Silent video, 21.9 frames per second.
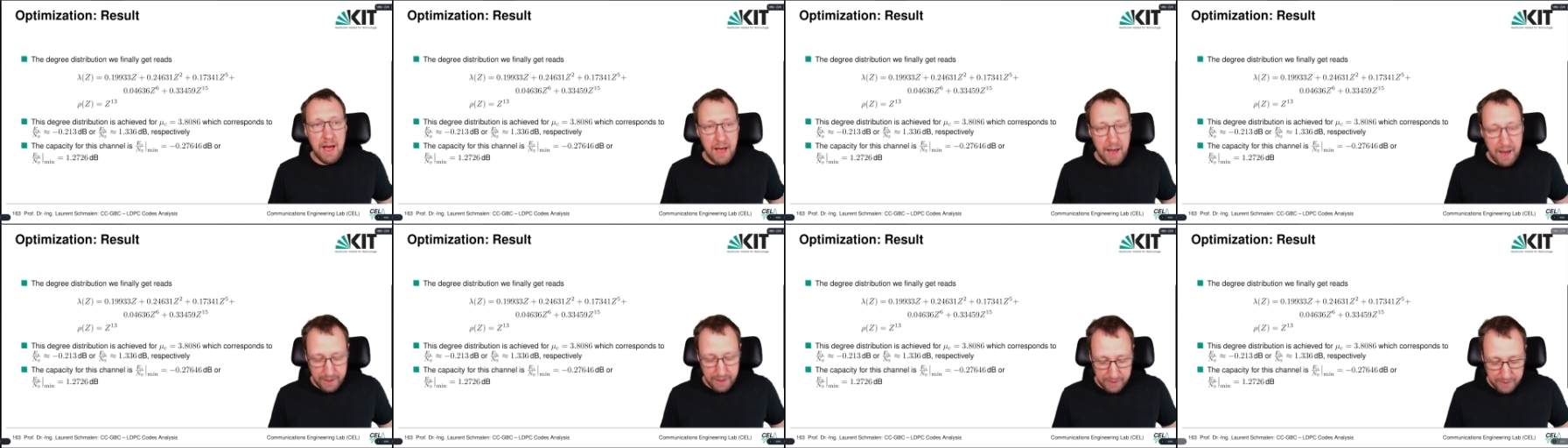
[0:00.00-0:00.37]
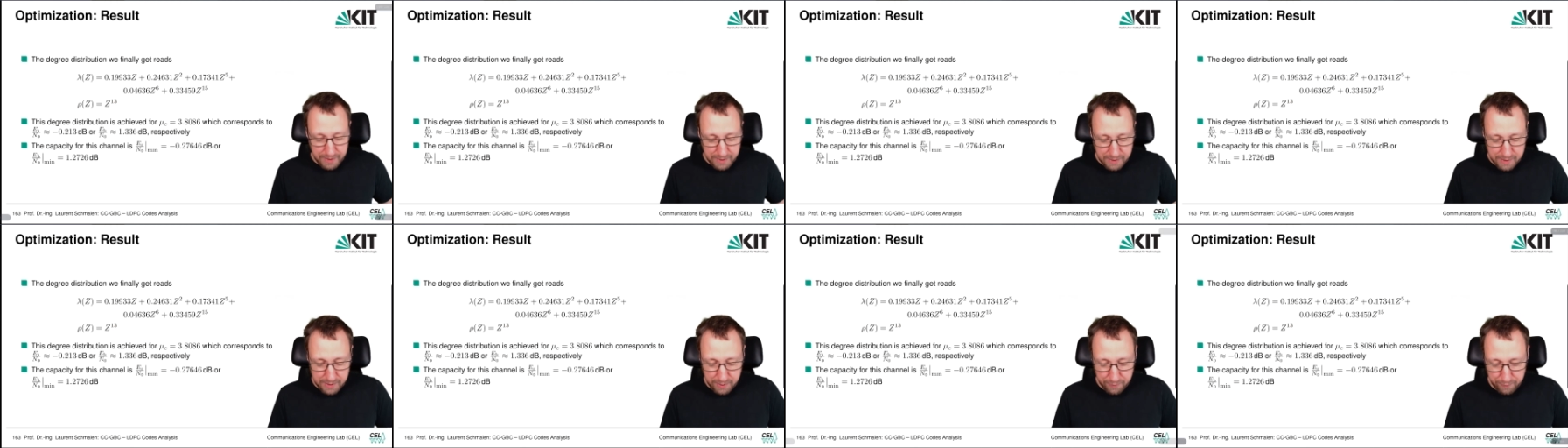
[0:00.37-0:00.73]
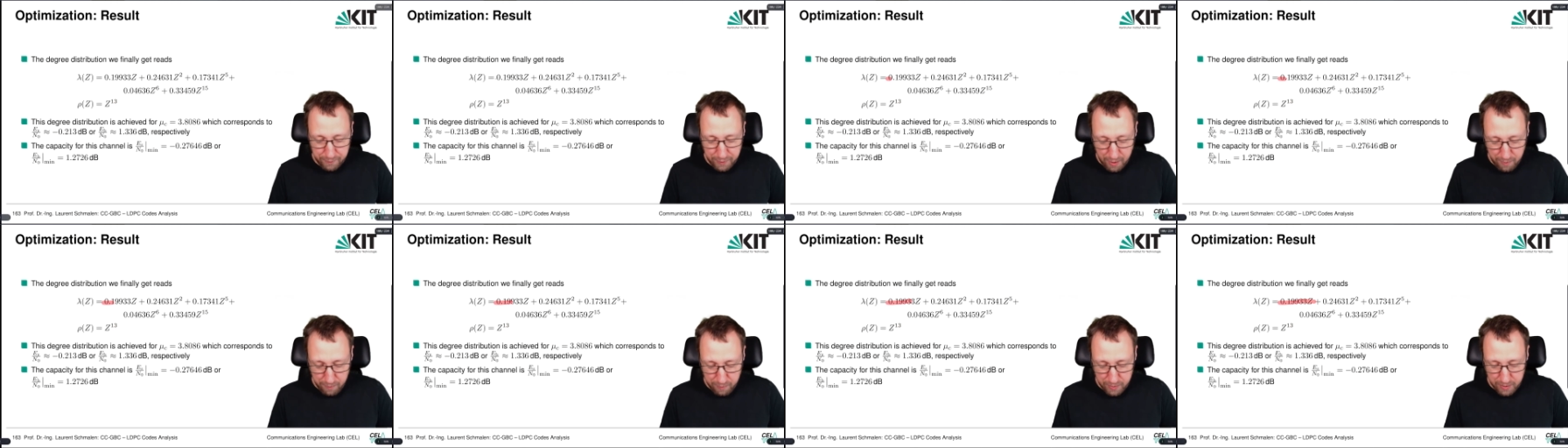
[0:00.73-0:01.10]
And this is the
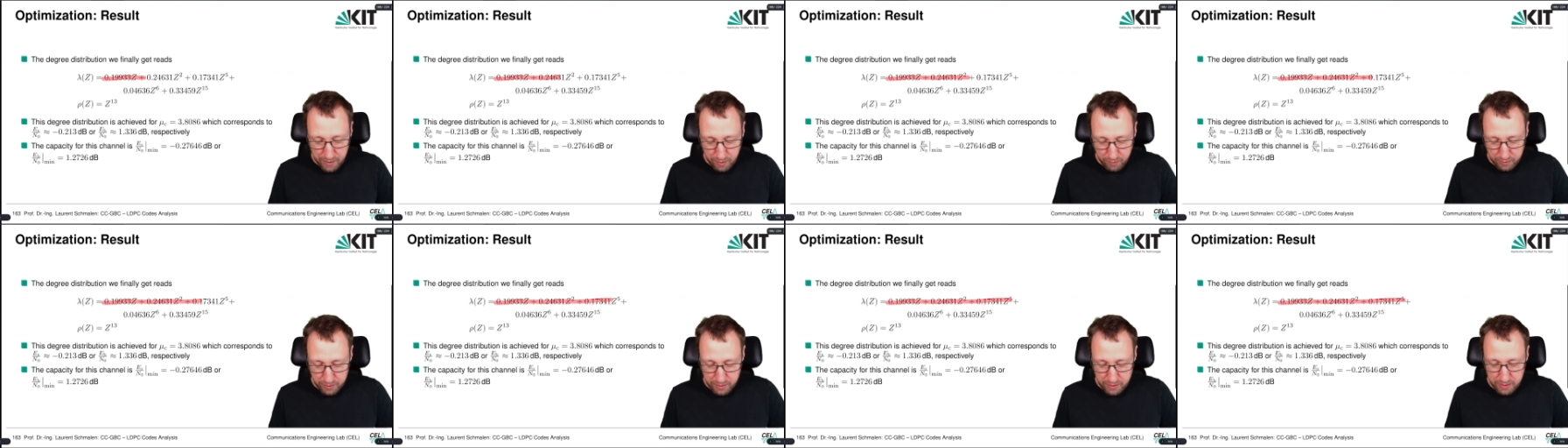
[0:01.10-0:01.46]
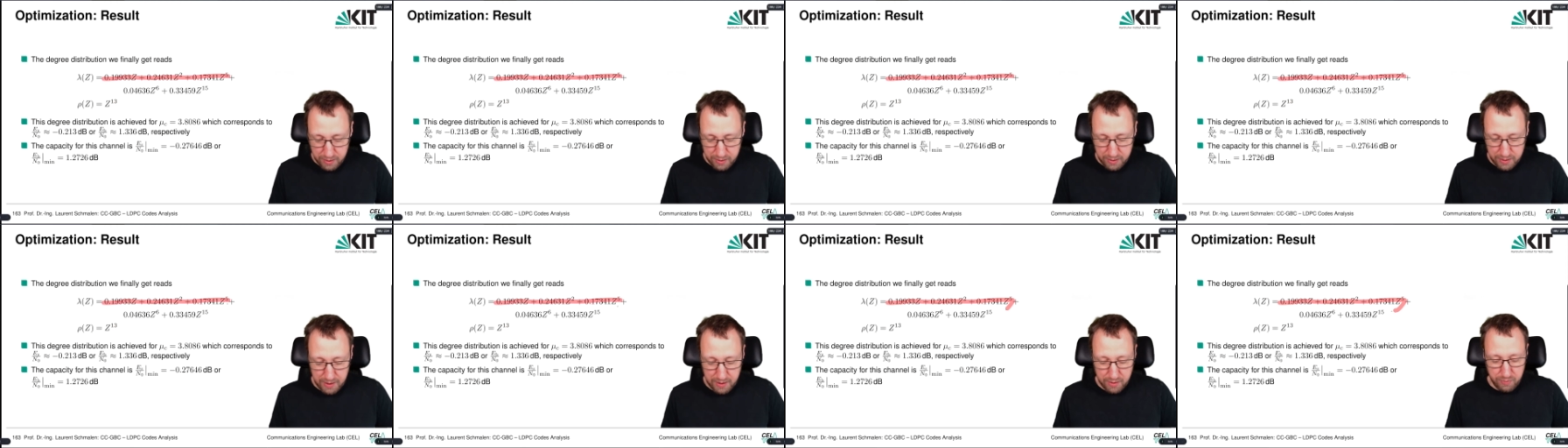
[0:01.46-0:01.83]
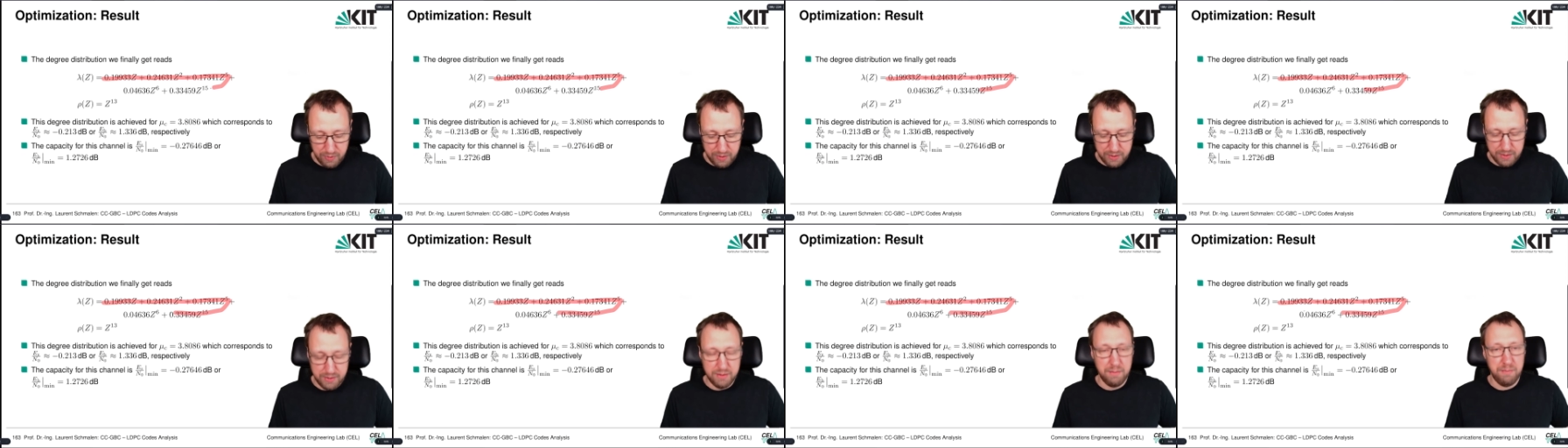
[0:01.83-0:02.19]
variable node degree
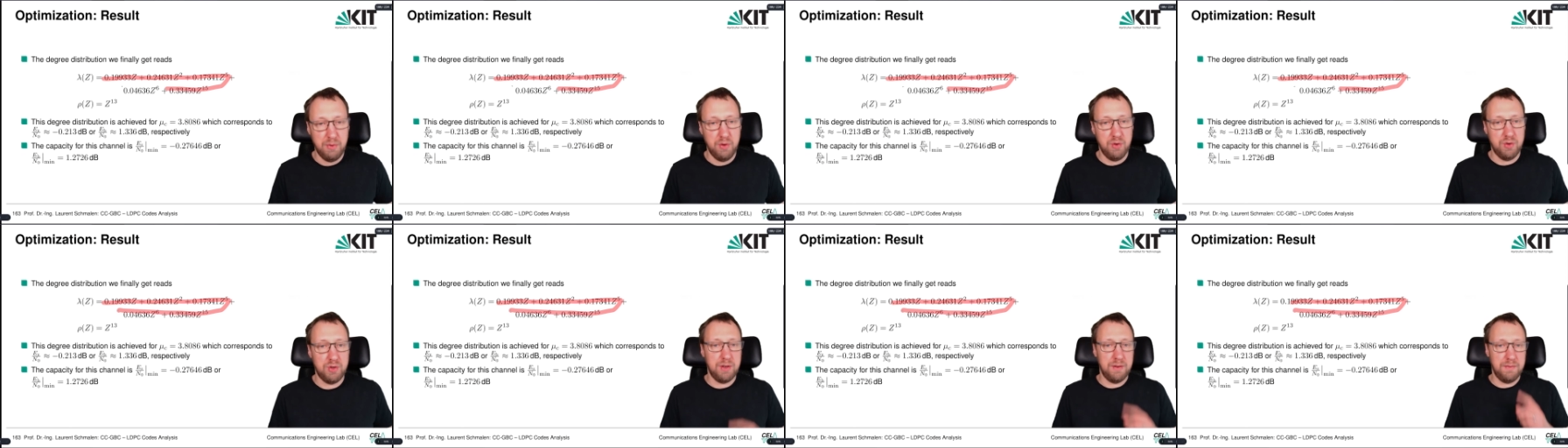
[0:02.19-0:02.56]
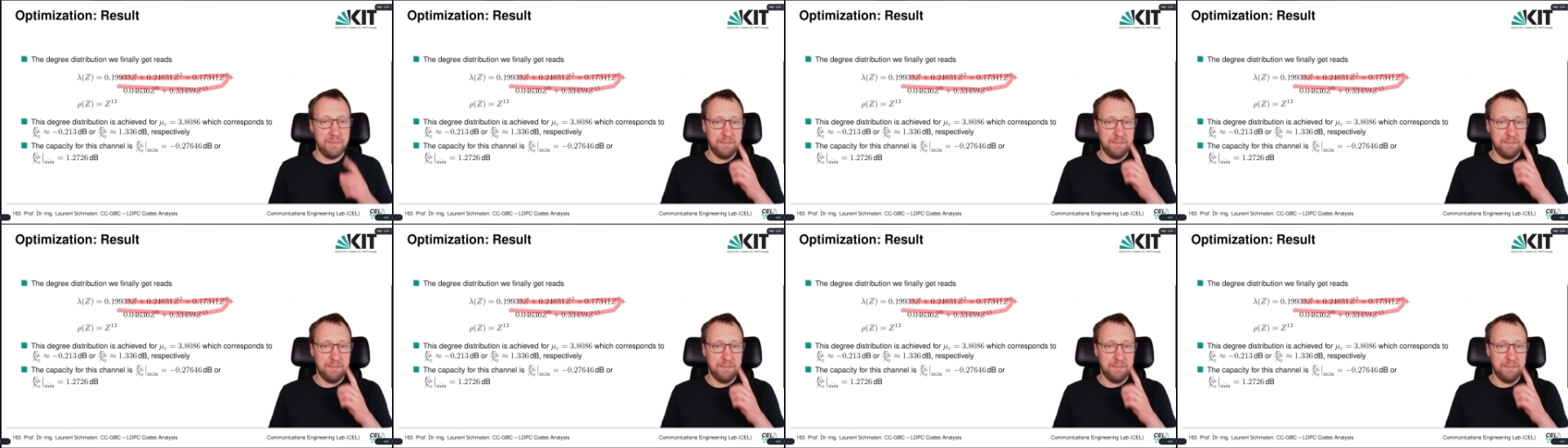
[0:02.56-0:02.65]
distribution.